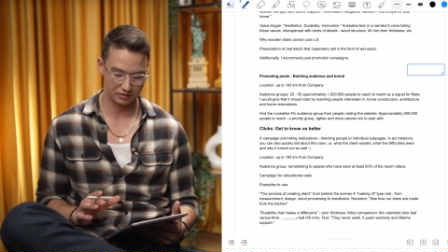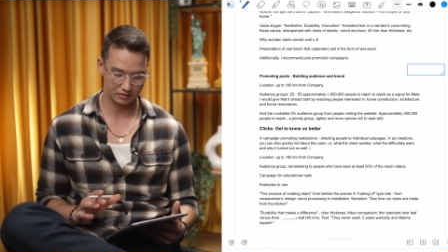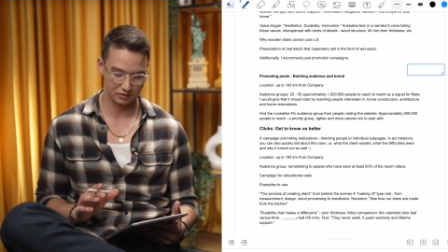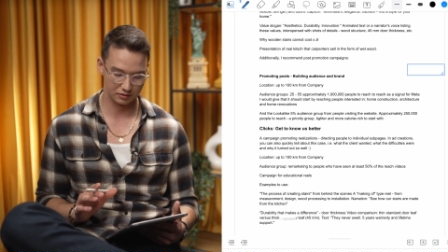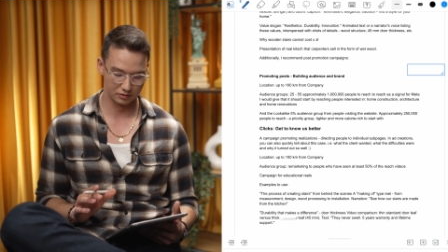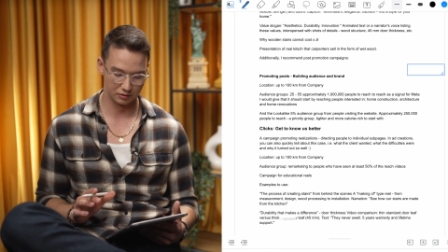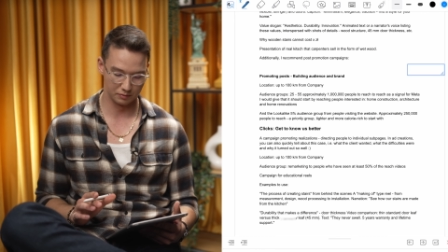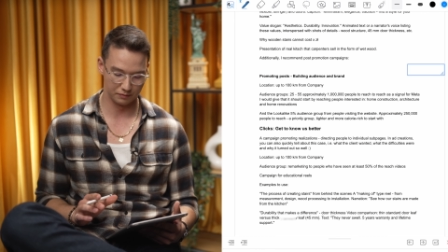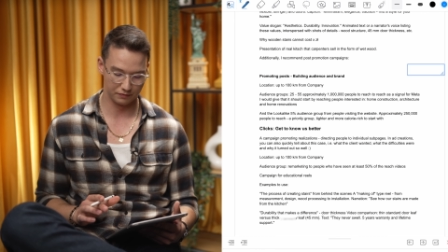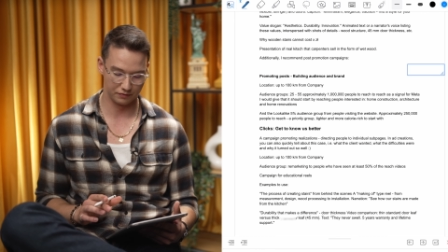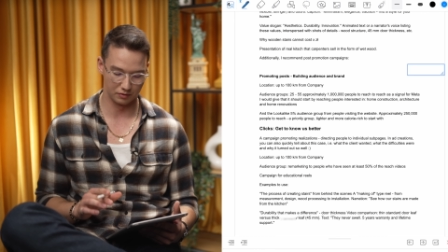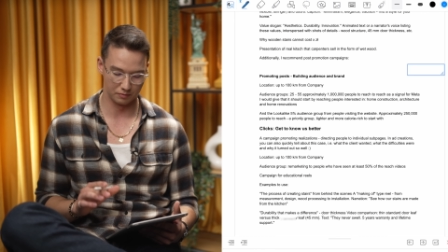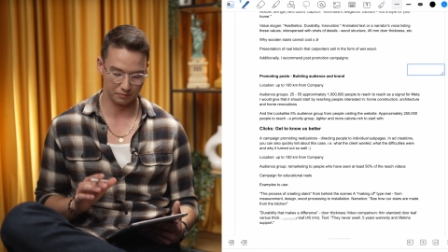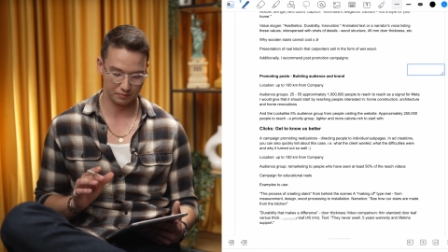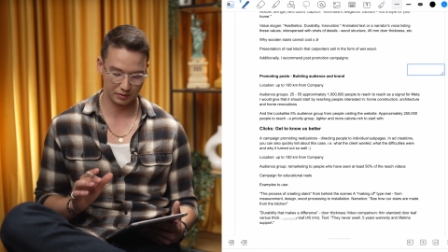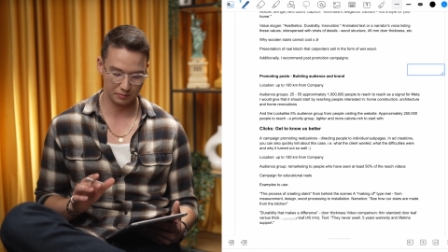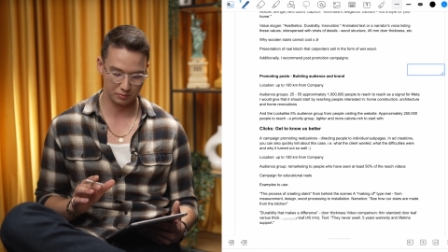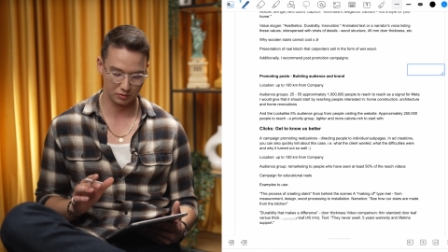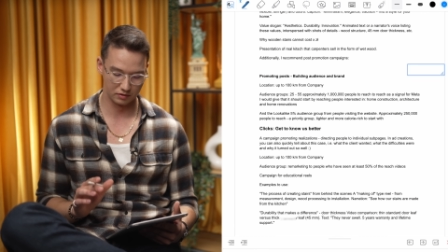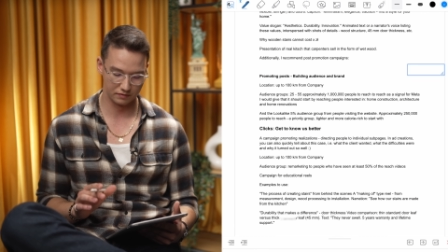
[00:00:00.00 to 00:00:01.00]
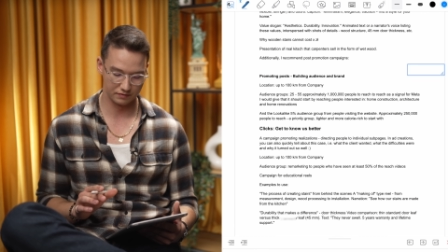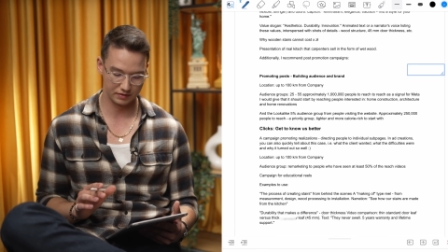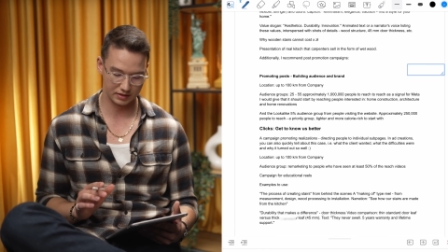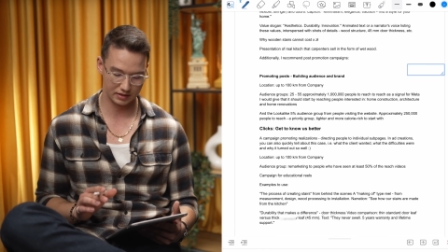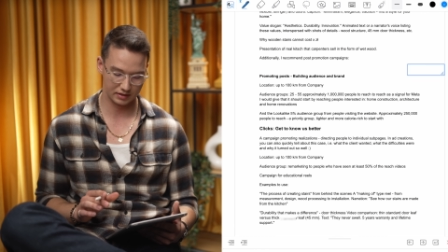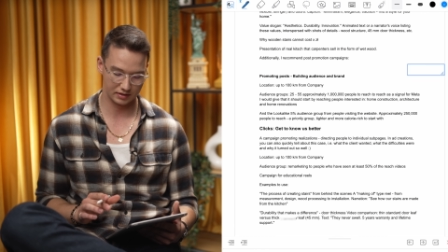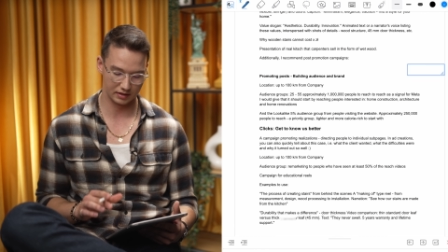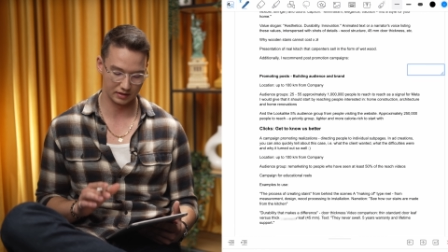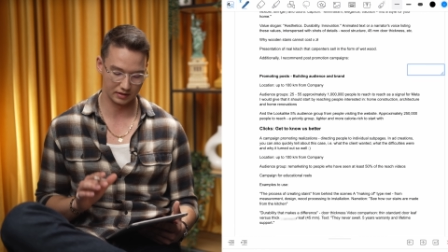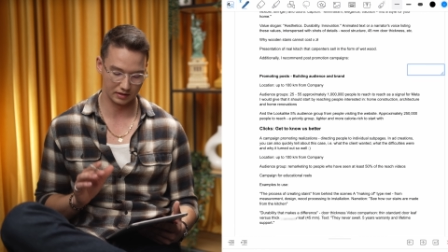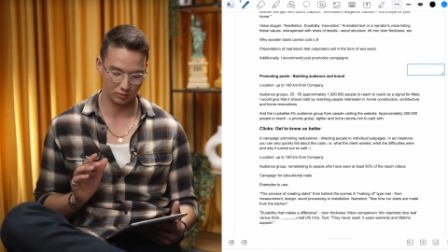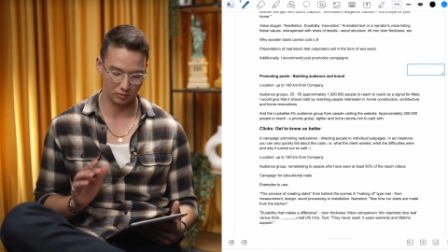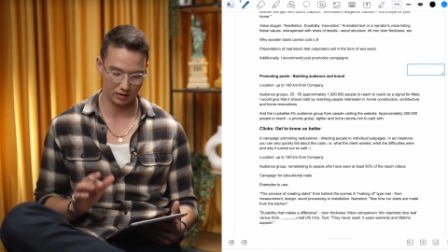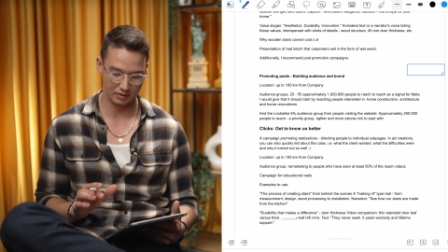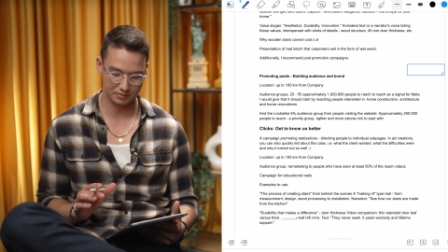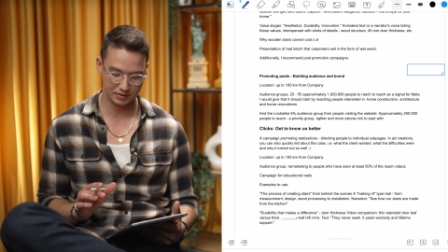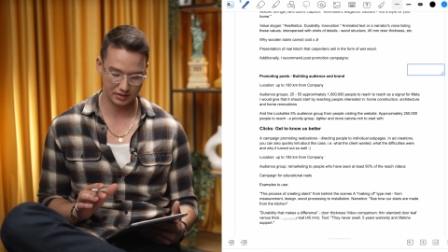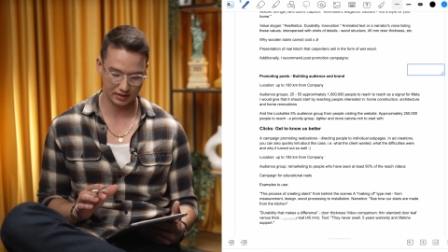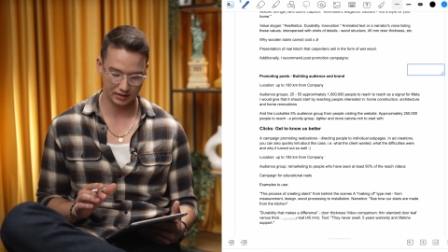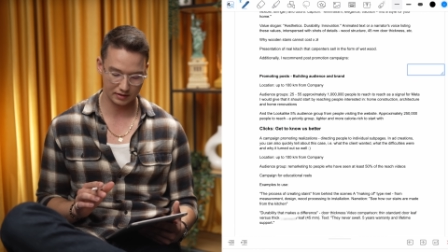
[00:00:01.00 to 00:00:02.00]
group from people visiting the
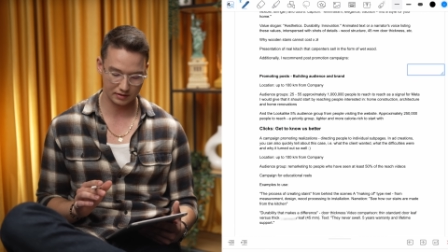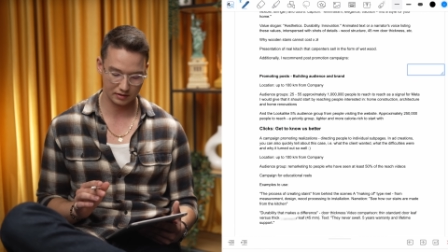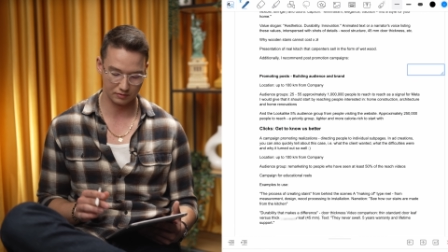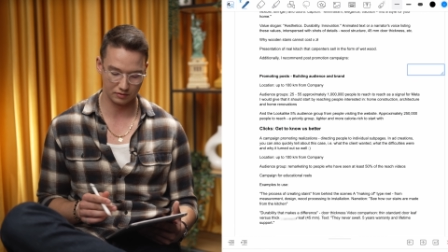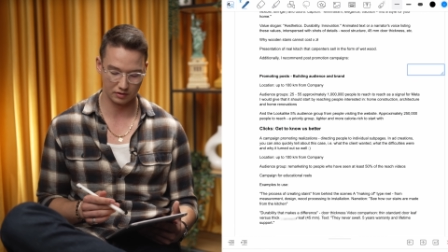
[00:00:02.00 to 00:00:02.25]
website.